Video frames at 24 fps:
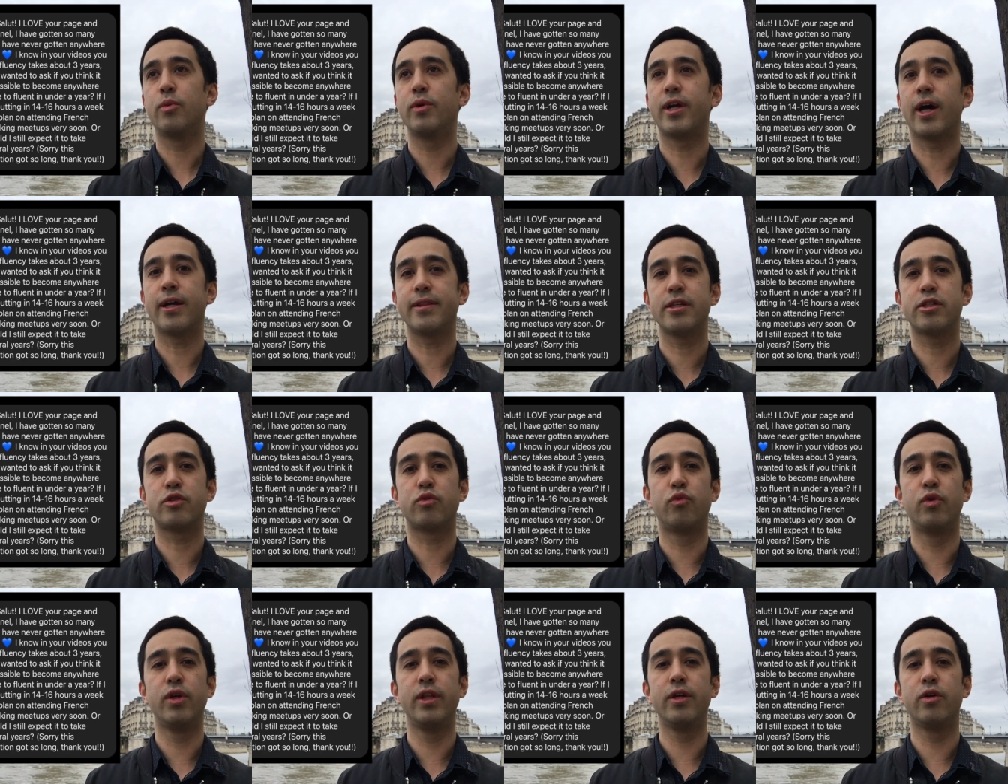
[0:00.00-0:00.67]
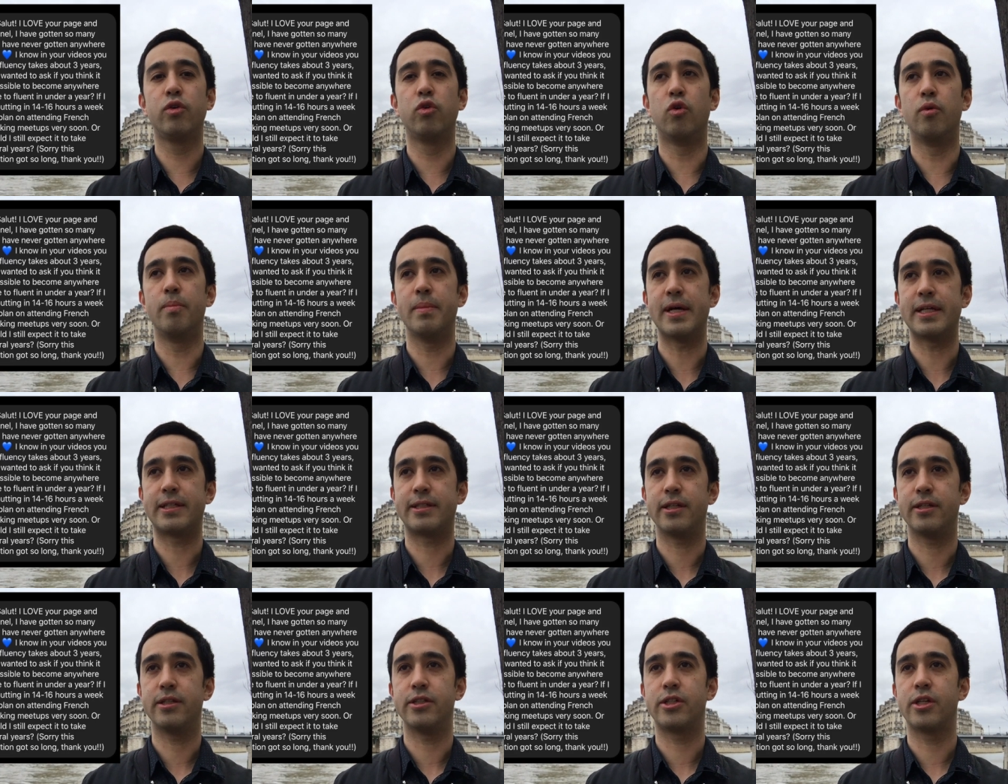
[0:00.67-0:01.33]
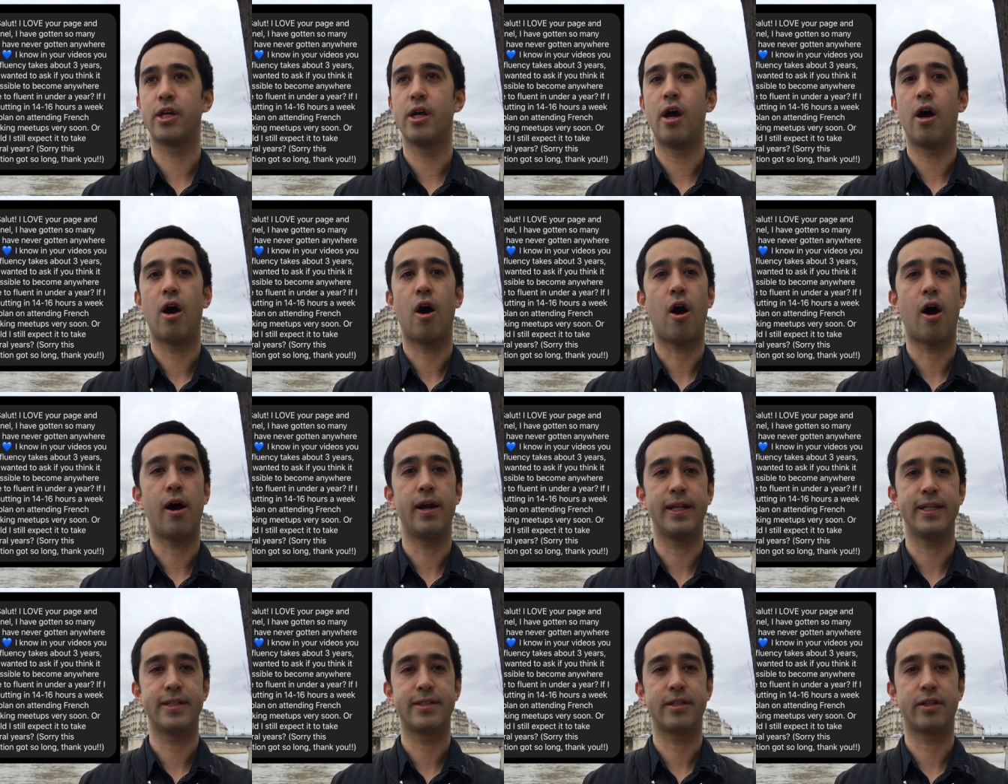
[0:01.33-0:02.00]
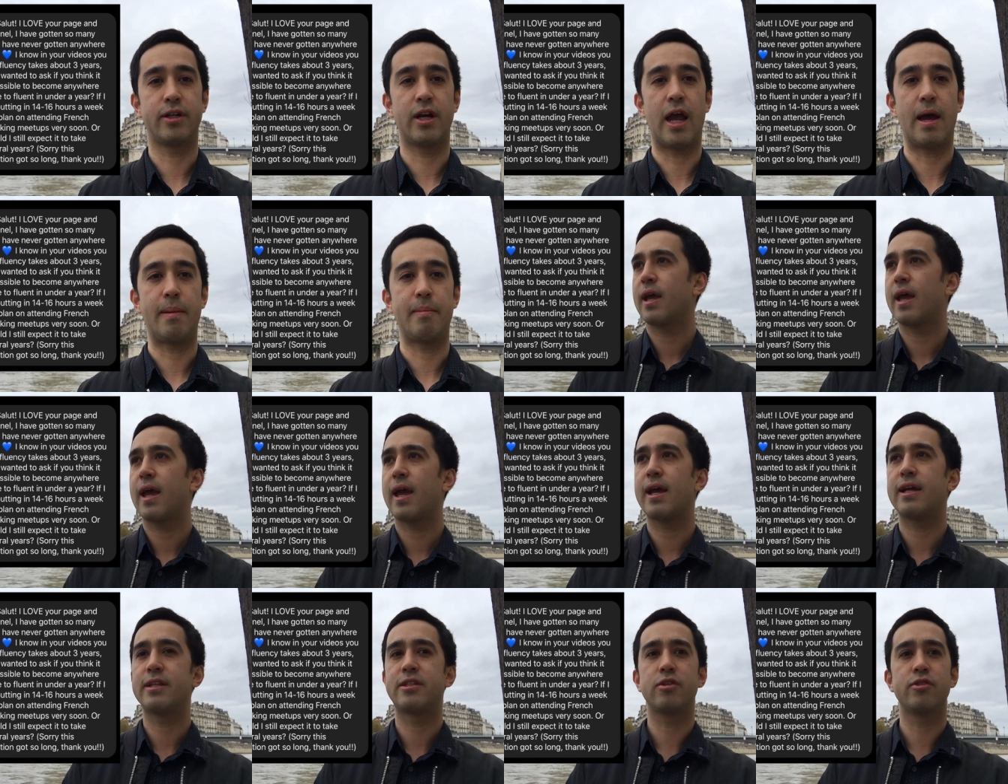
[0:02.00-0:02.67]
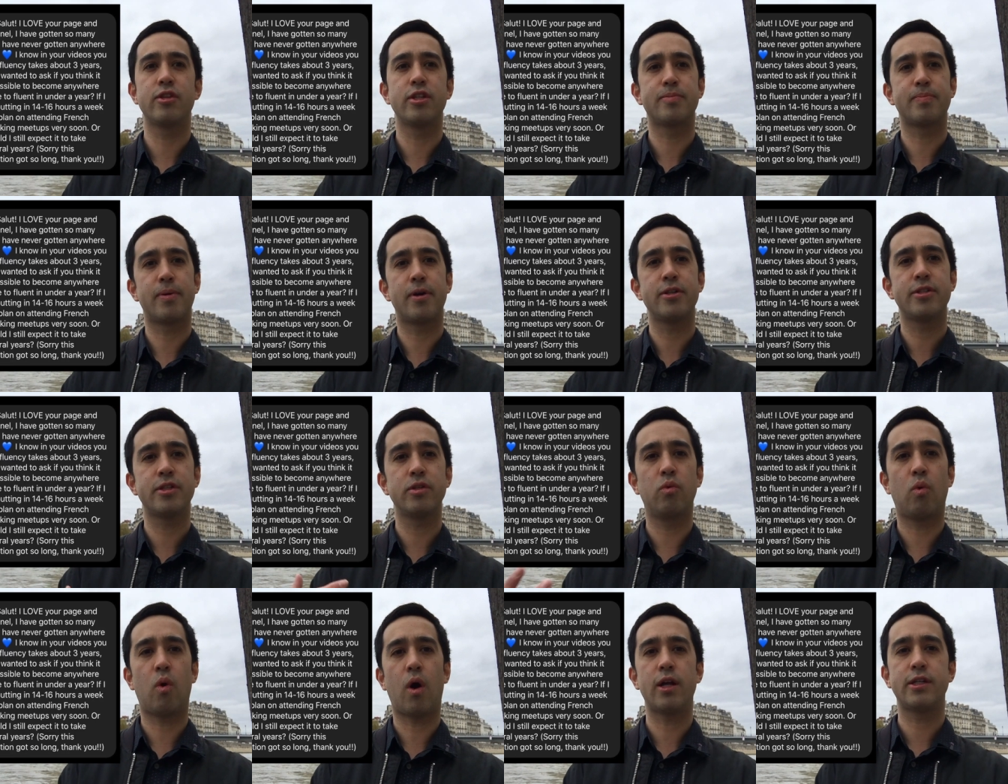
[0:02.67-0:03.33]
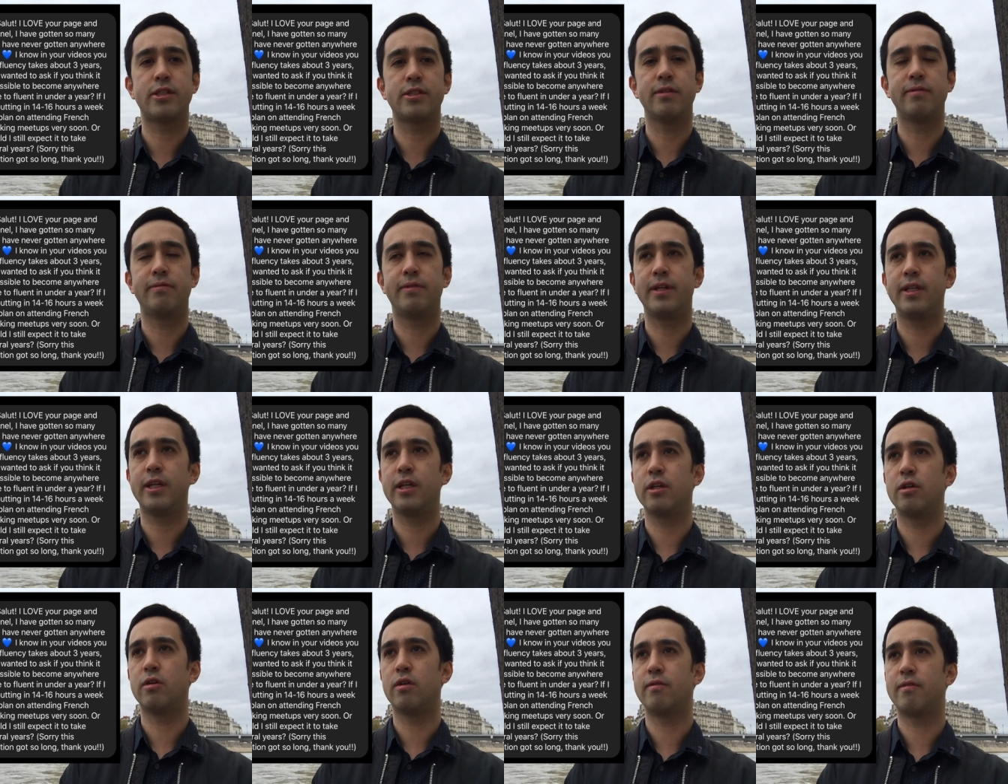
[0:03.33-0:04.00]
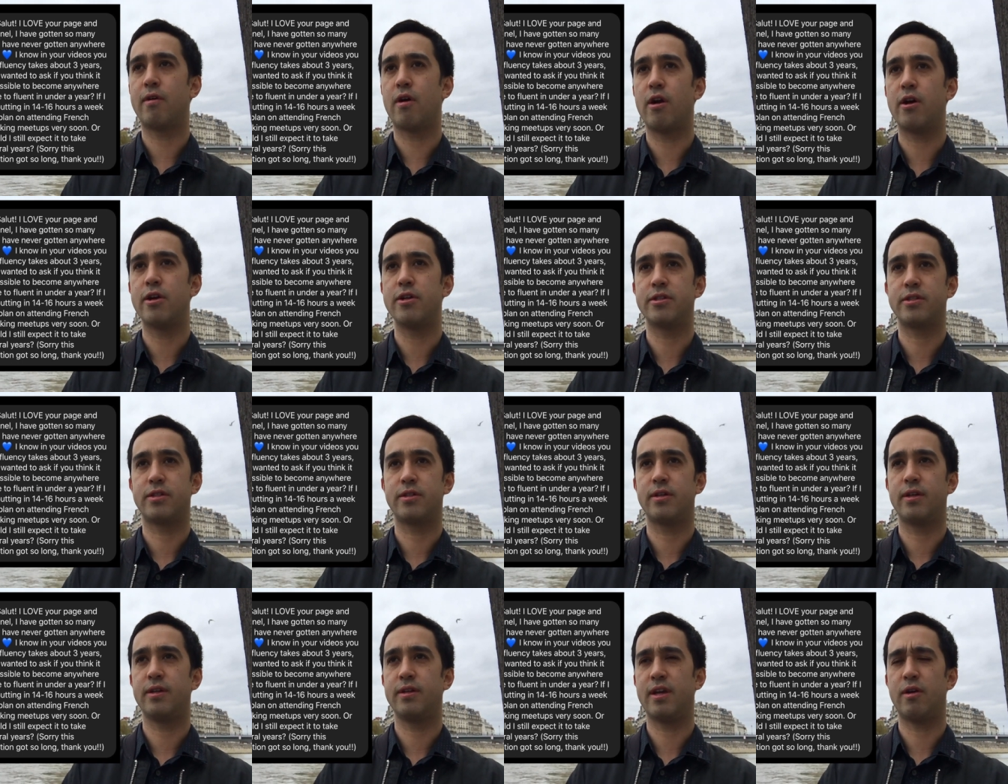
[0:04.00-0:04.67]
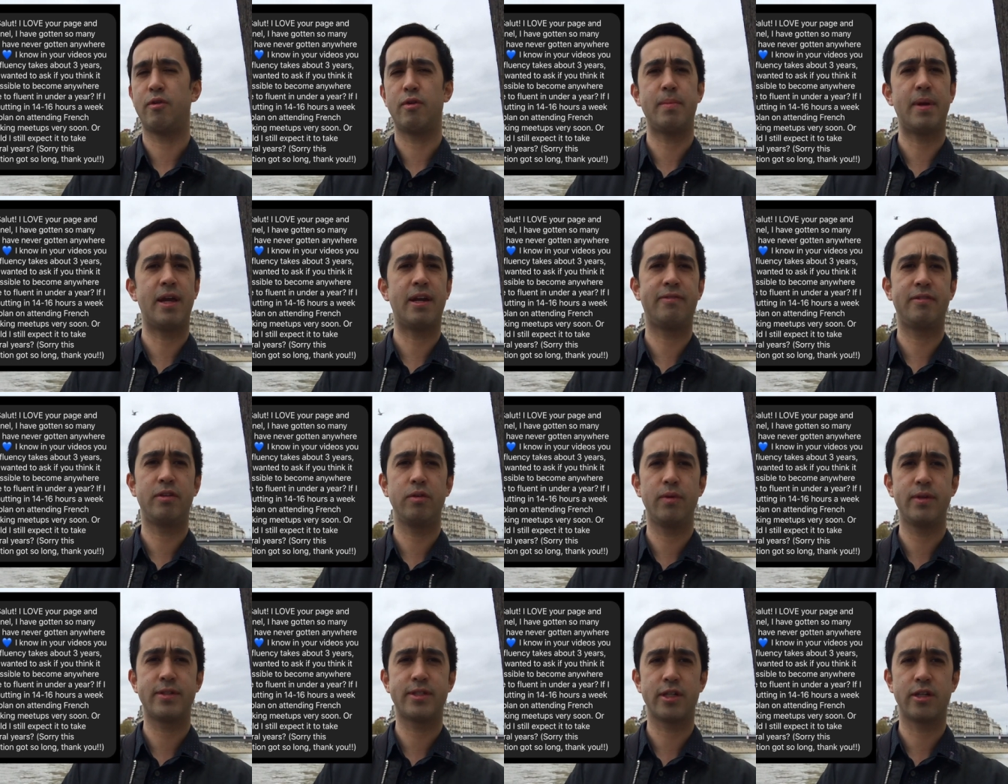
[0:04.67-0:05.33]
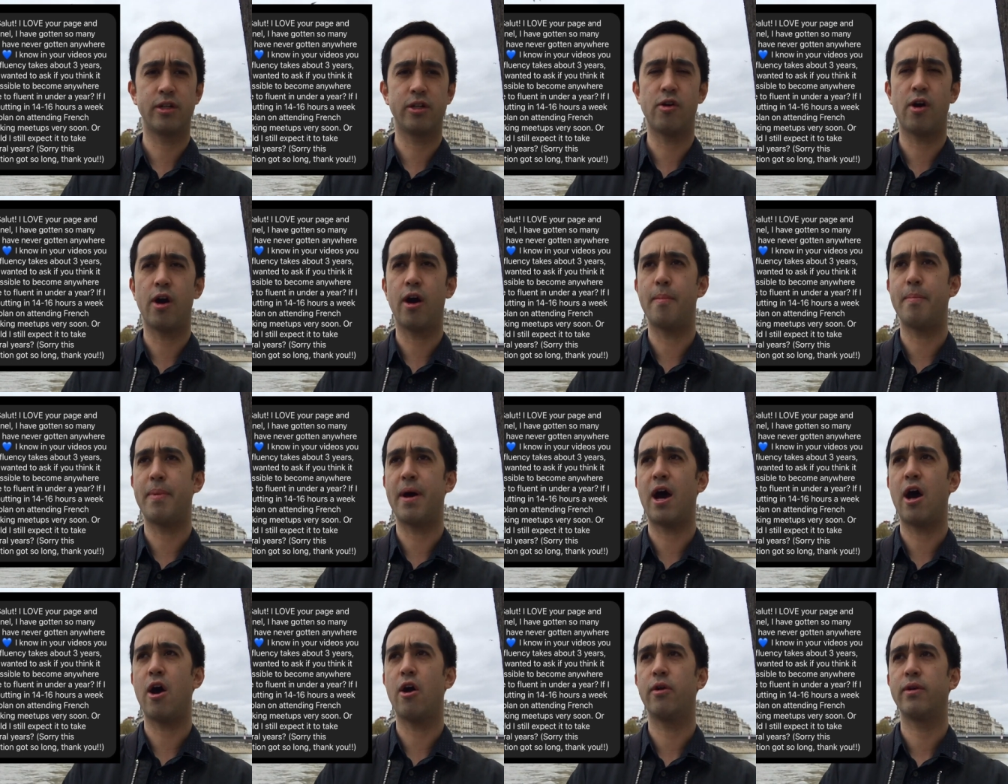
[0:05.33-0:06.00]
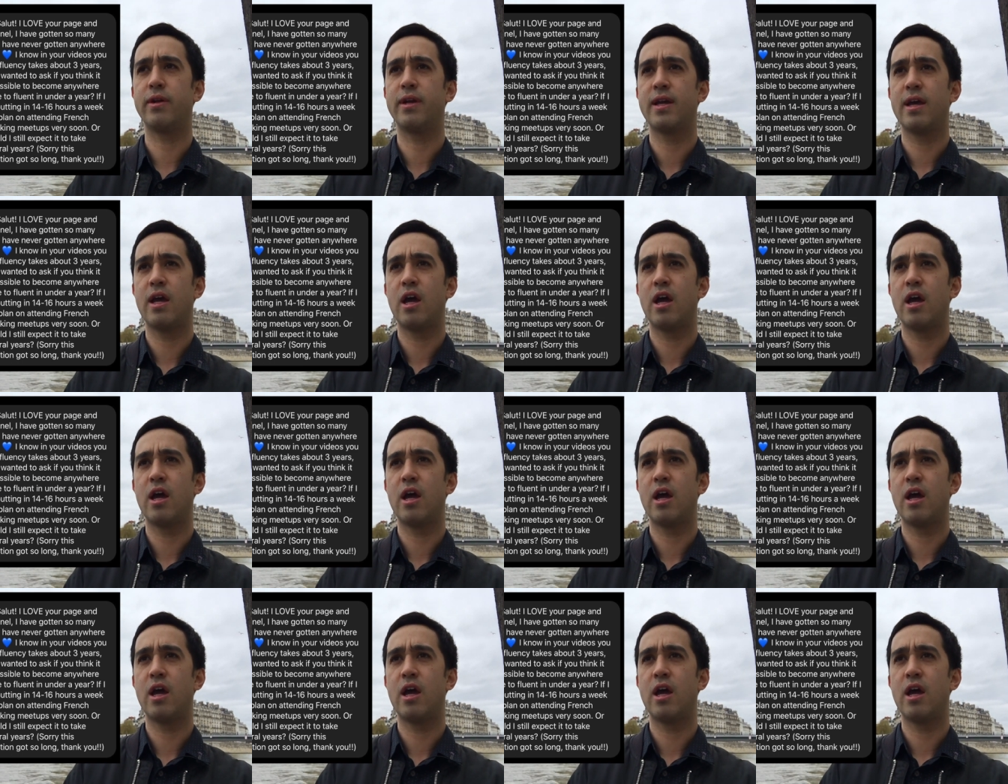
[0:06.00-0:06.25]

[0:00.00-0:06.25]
we got this really cool message on Instagram. And so this person watched a video of ours that we made a few weeks ago about